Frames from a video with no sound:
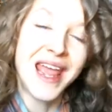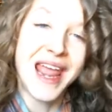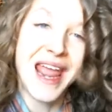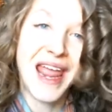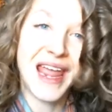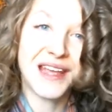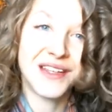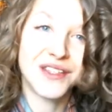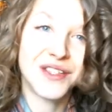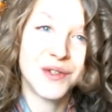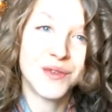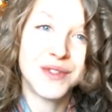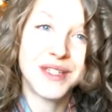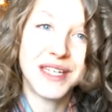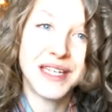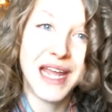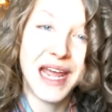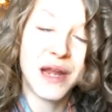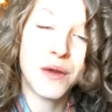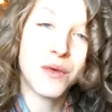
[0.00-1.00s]
And so
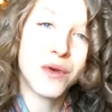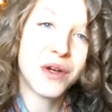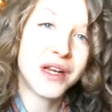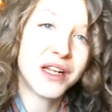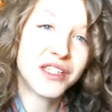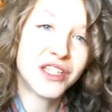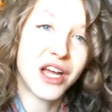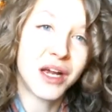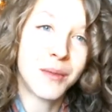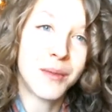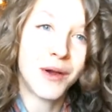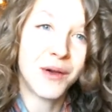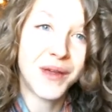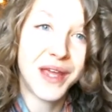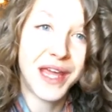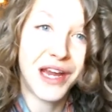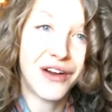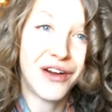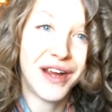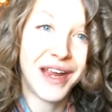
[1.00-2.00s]
today we're going to talk about
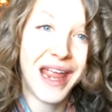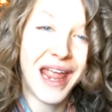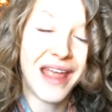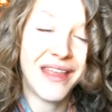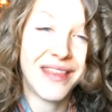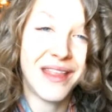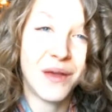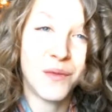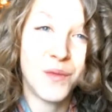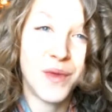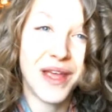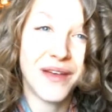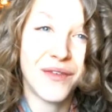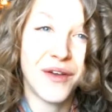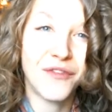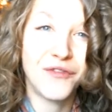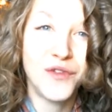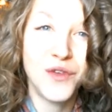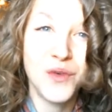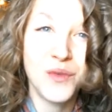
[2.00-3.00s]
caring and then we have a
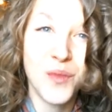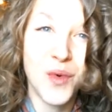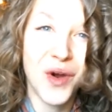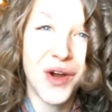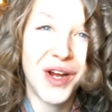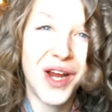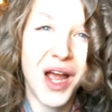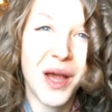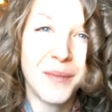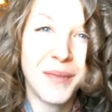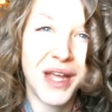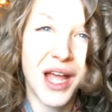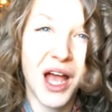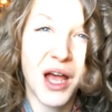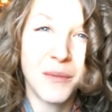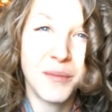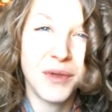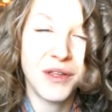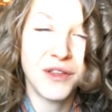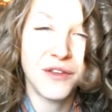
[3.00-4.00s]
few more coming
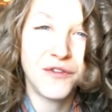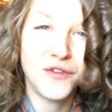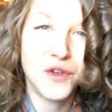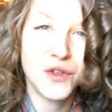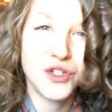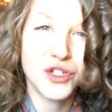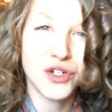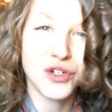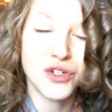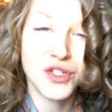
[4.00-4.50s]
up in the future.